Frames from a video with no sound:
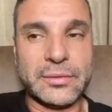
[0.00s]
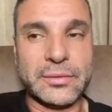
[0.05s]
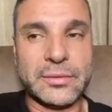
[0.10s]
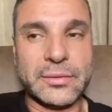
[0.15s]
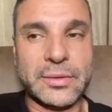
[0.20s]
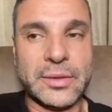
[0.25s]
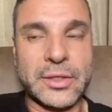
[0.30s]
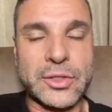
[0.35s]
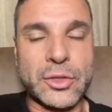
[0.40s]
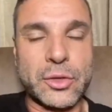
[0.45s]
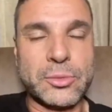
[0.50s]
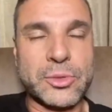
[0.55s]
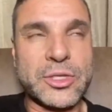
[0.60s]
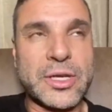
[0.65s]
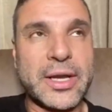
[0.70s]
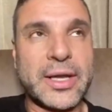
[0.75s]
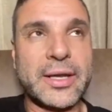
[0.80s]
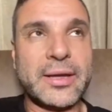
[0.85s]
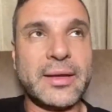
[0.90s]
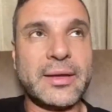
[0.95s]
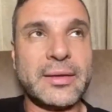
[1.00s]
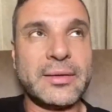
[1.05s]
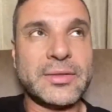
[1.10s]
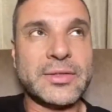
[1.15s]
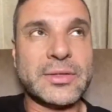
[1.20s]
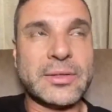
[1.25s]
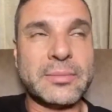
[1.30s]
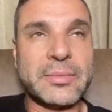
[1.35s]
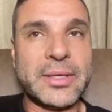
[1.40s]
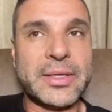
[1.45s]
It's almost like
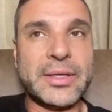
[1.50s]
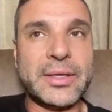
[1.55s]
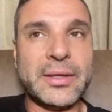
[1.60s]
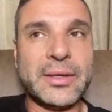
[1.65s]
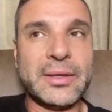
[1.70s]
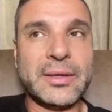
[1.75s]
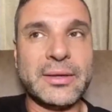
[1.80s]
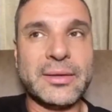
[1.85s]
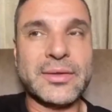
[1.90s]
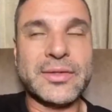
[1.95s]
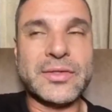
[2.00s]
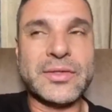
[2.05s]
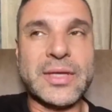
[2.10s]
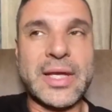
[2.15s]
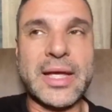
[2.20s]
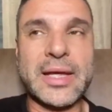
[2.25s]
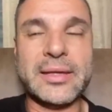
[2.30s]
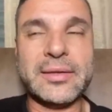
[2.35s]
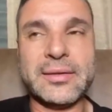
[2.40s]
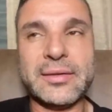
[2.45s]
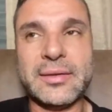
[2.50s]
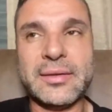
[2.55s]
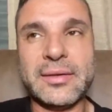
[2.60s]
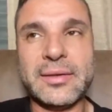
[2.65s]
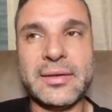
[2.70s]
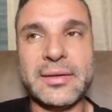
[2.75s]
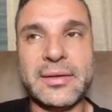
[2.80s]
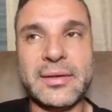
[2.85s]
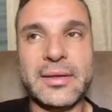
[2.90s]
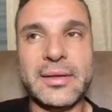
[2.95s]
somebody said
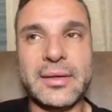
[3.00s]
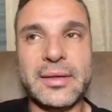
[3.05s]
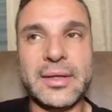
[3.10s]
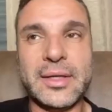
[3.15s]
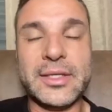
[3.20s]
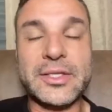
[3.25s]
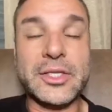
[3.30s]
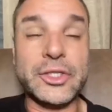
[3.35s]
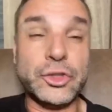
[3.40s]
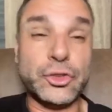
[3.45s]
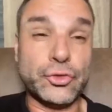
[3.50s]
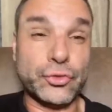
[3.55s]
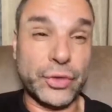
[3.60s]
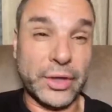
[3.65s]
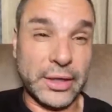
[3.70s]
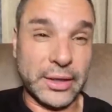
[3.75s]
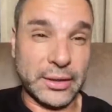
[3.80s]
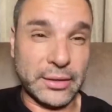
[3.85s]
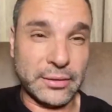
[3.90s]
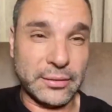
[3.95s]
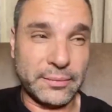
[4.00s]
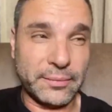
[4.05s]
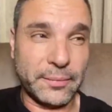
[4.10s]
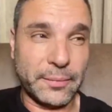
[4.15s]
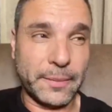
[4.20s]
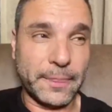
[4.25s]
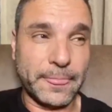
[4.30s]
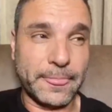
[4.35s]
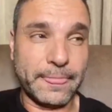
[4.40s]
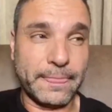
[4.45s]
it's a drill.
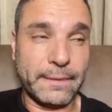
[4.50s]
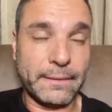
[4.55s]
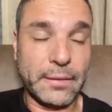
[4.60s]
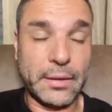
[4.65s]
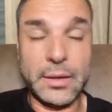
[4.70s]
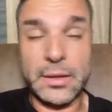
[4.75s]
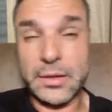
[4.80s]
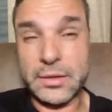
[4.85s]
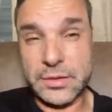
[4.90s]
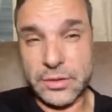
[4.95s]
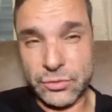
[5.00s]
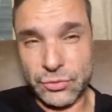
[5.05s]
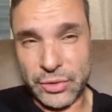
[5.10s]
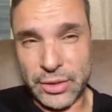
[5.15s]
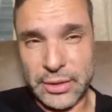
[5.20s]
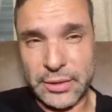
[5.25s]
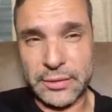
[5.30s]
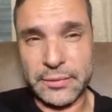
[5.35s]
It is a drill.